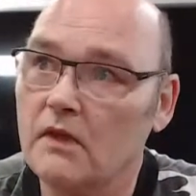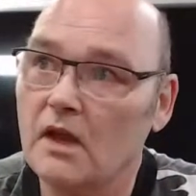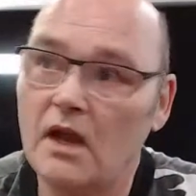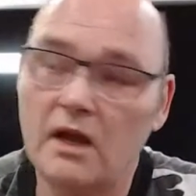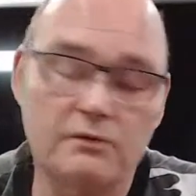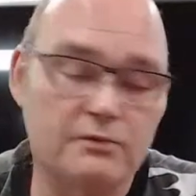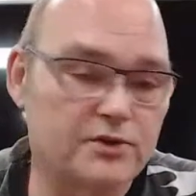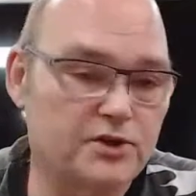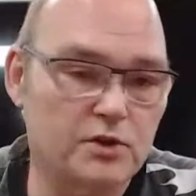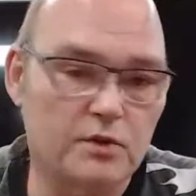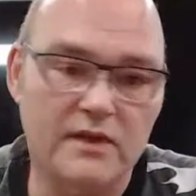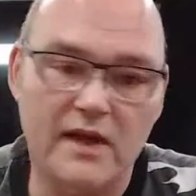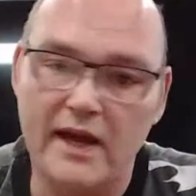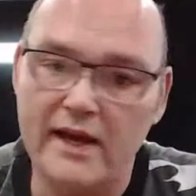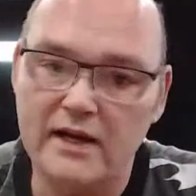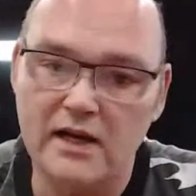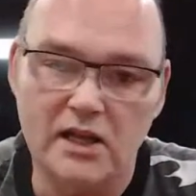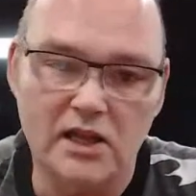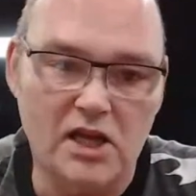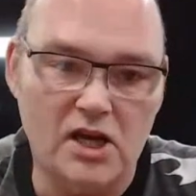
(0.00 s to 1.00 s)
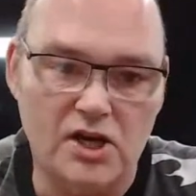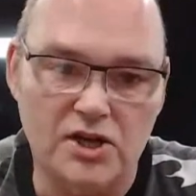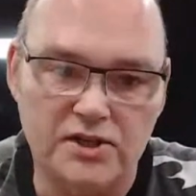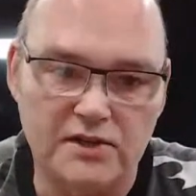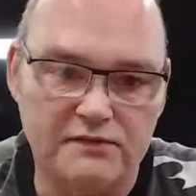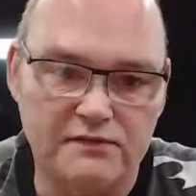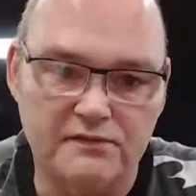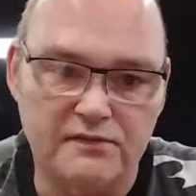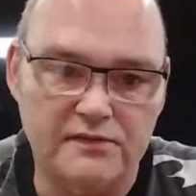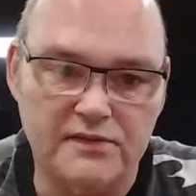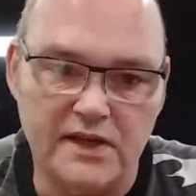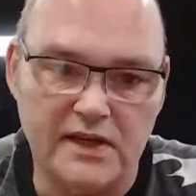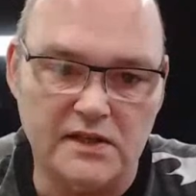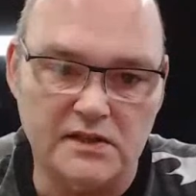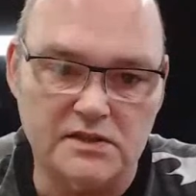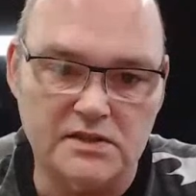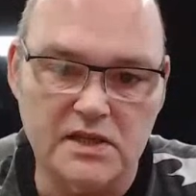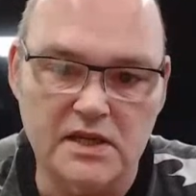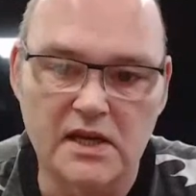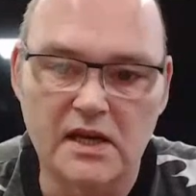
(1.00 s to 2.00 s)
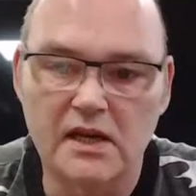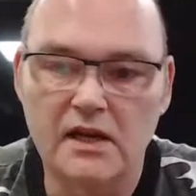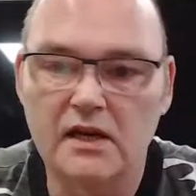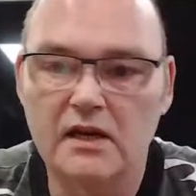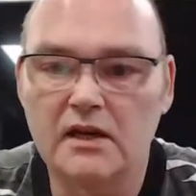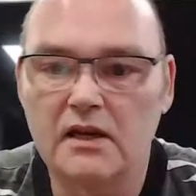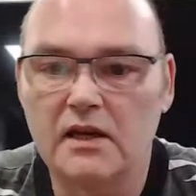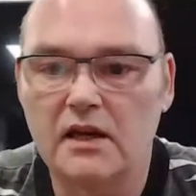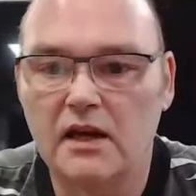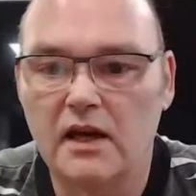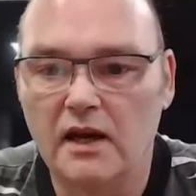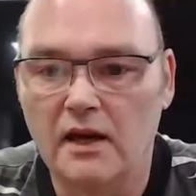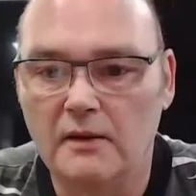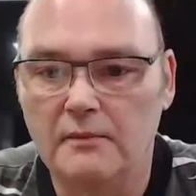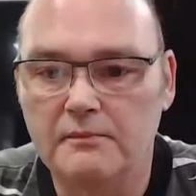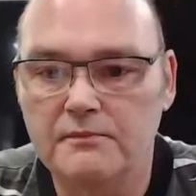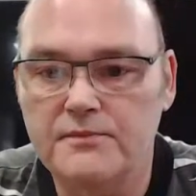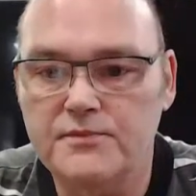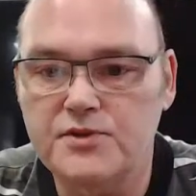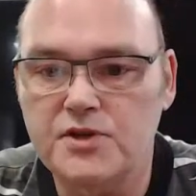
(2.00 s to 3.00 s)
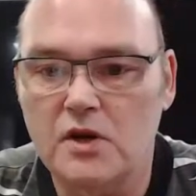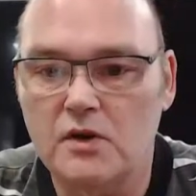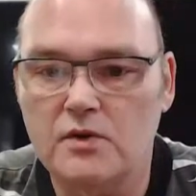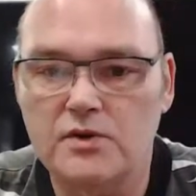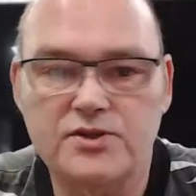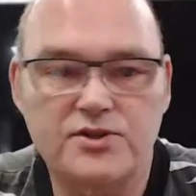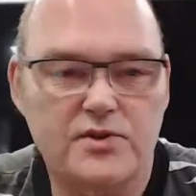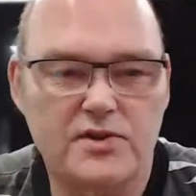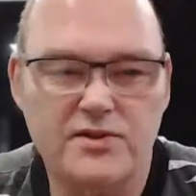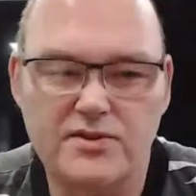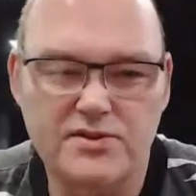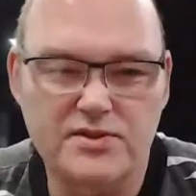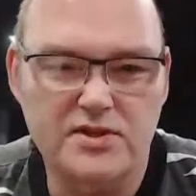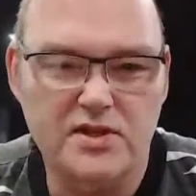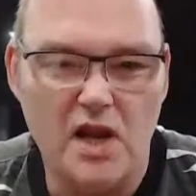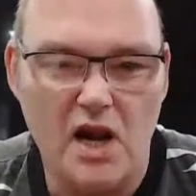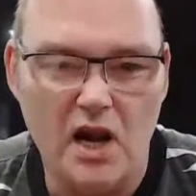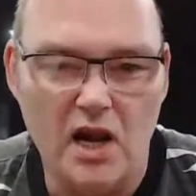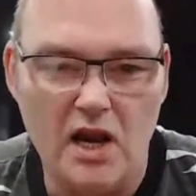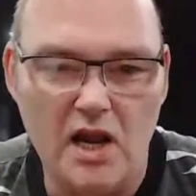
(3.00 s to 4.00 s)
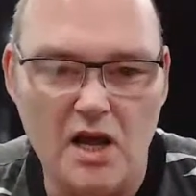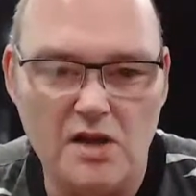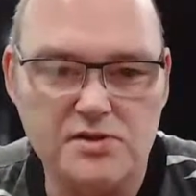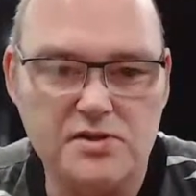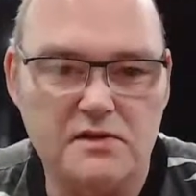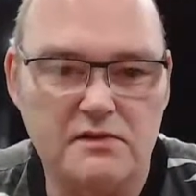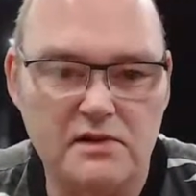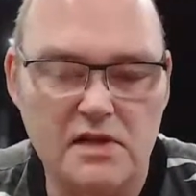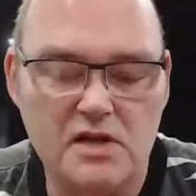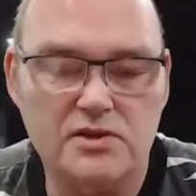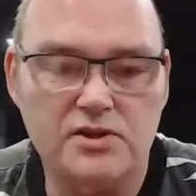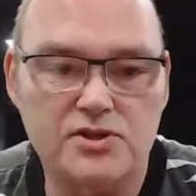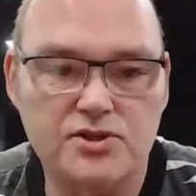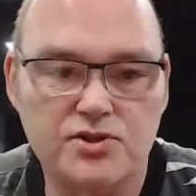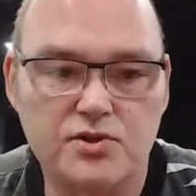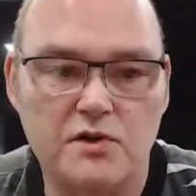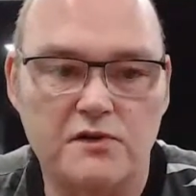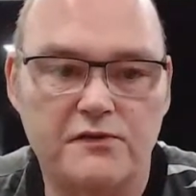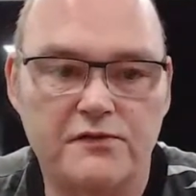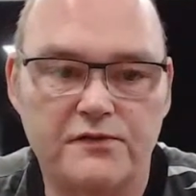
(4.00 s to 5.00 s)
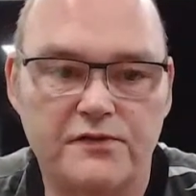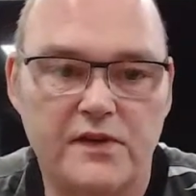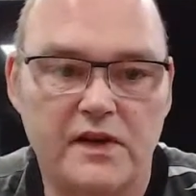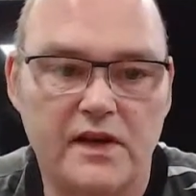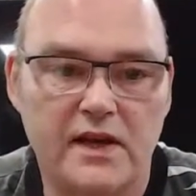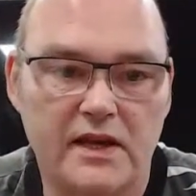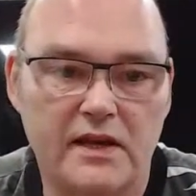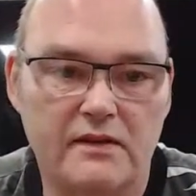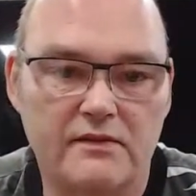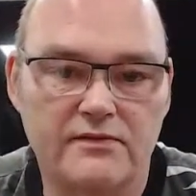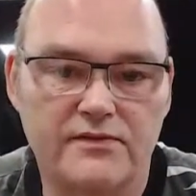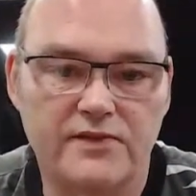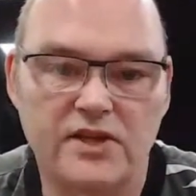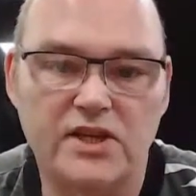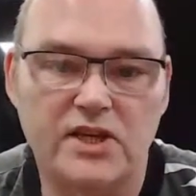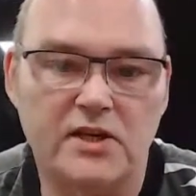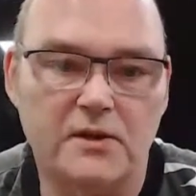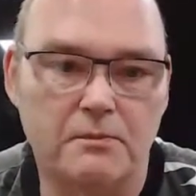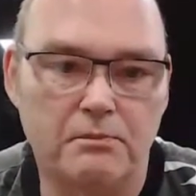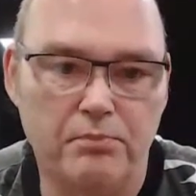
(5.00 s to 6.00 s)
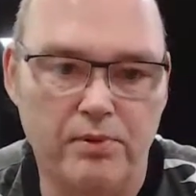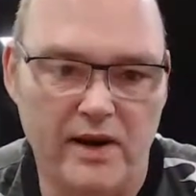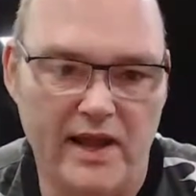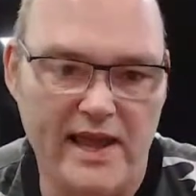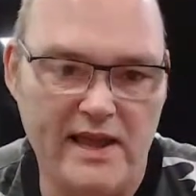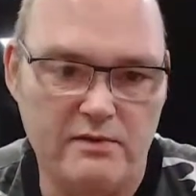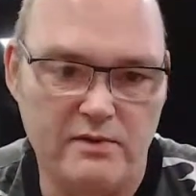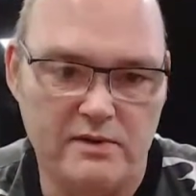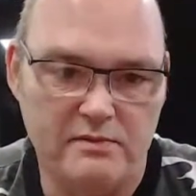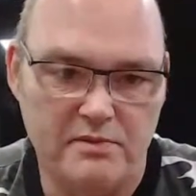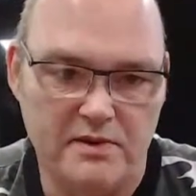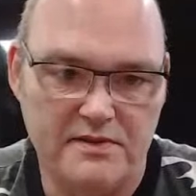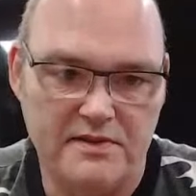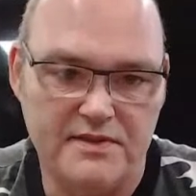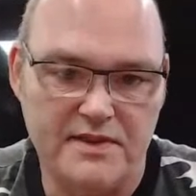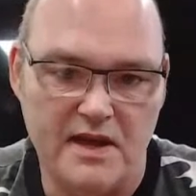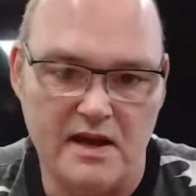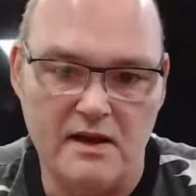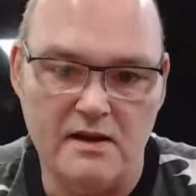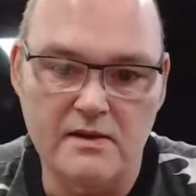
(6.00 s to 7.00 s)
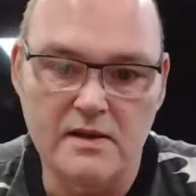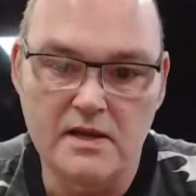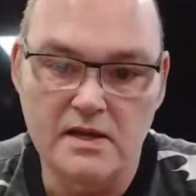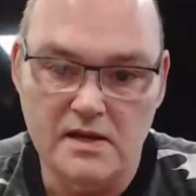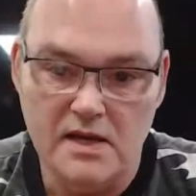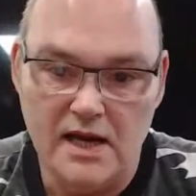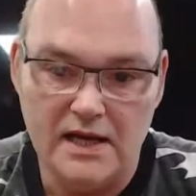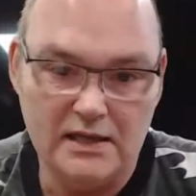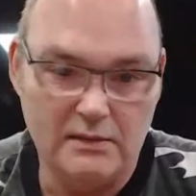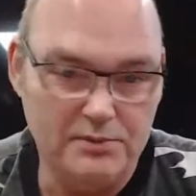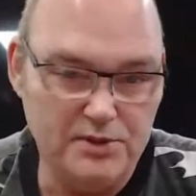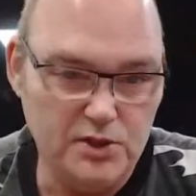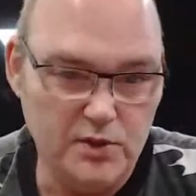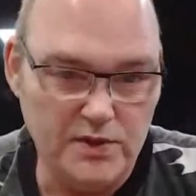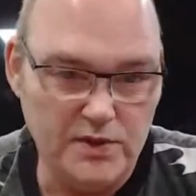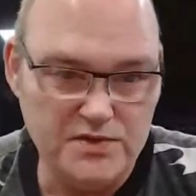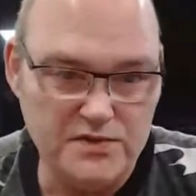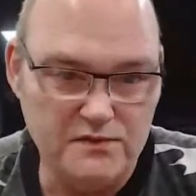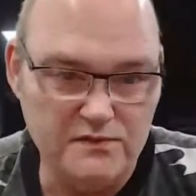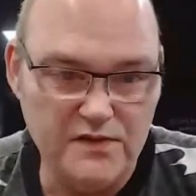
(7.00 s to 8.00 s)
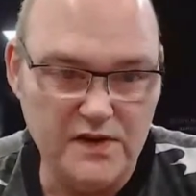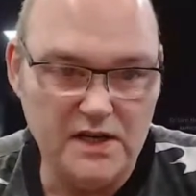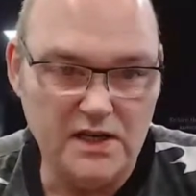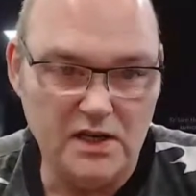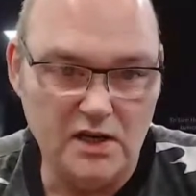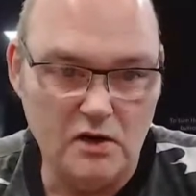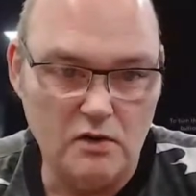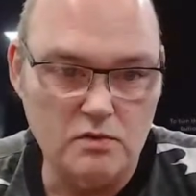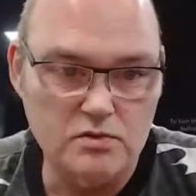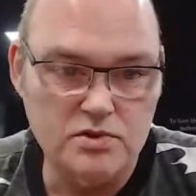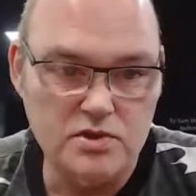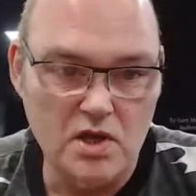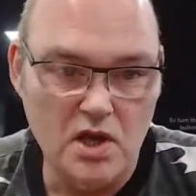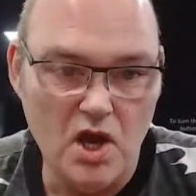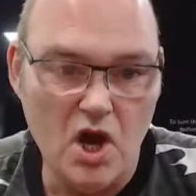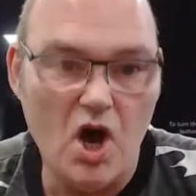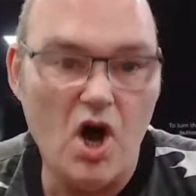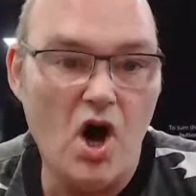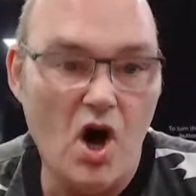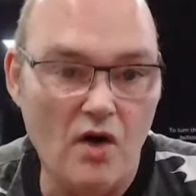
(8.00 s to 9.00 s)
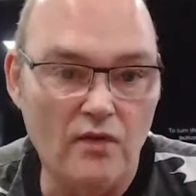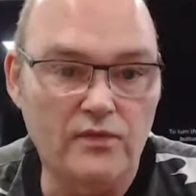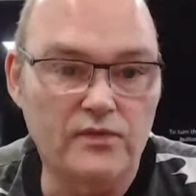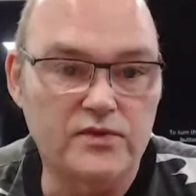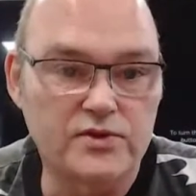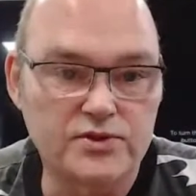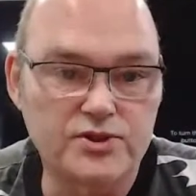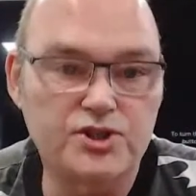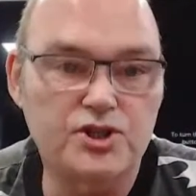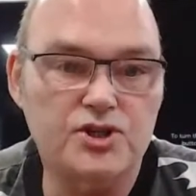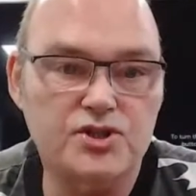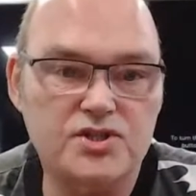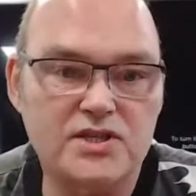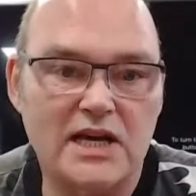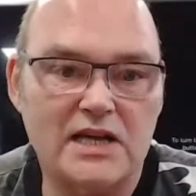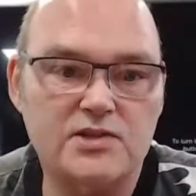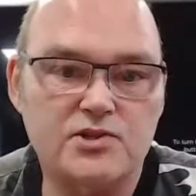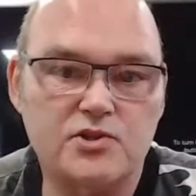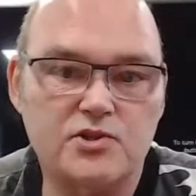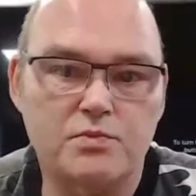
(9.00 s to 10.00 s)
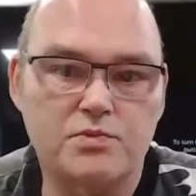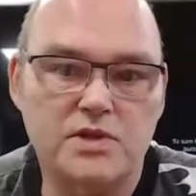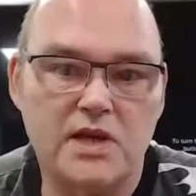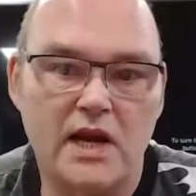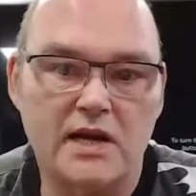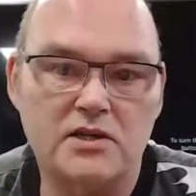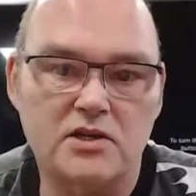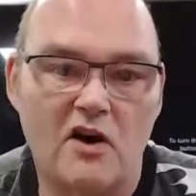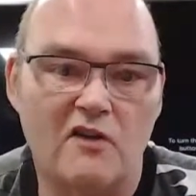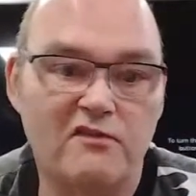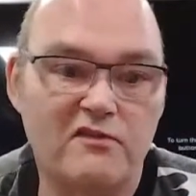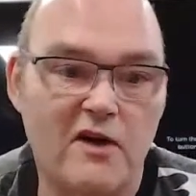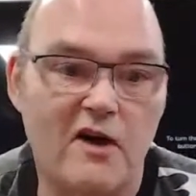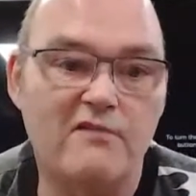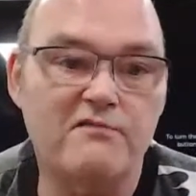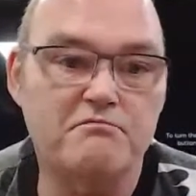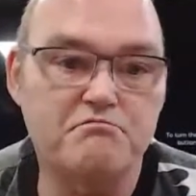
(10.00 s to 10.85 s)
and we do that in a lot of different things. So there's a lot of stuff that you can play with that, and I'll be doing some videos on just that subject of